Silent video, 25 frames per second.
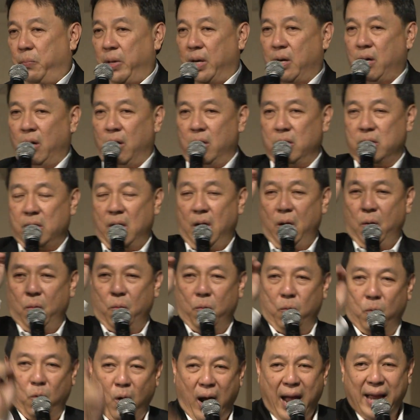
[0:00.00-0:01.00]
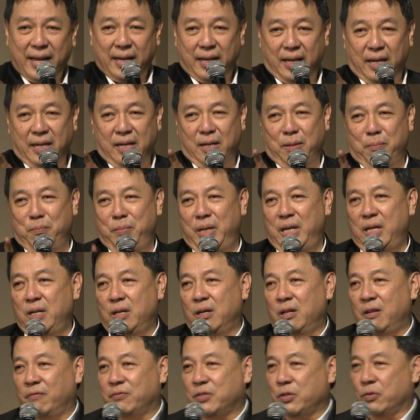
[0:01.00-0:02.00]
because right in the
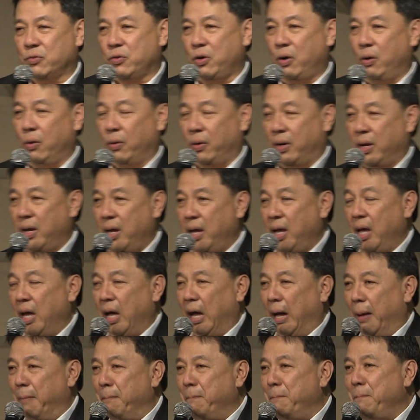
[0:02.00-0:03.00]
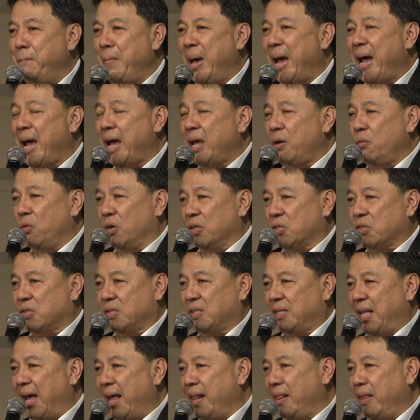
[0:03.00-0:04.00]
middle of the road, a man was
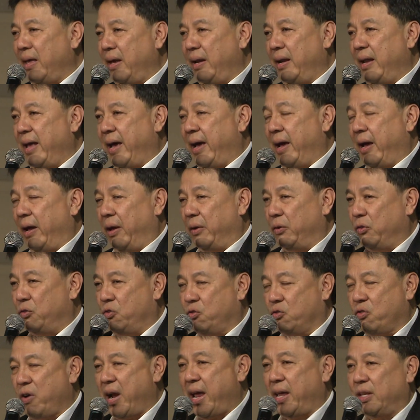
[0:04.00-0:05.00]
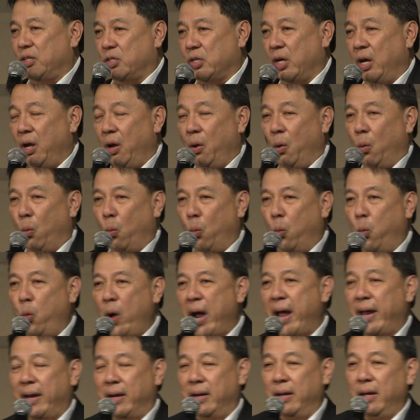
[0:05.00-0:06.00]
standing there, drenched,
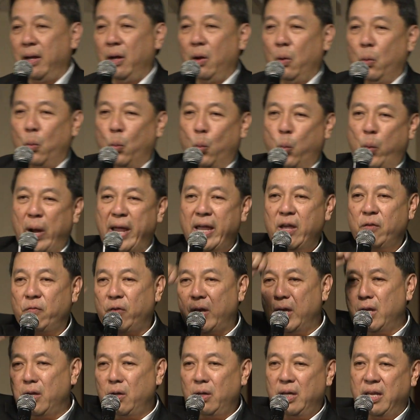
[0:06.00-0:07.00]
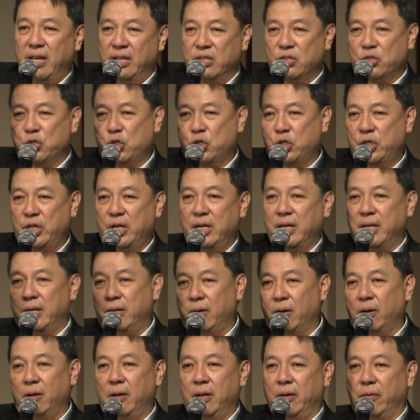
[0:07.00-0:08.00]
wet, waving his shirt
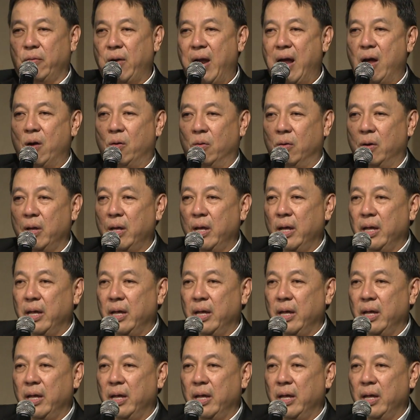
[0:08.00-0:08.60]
all around,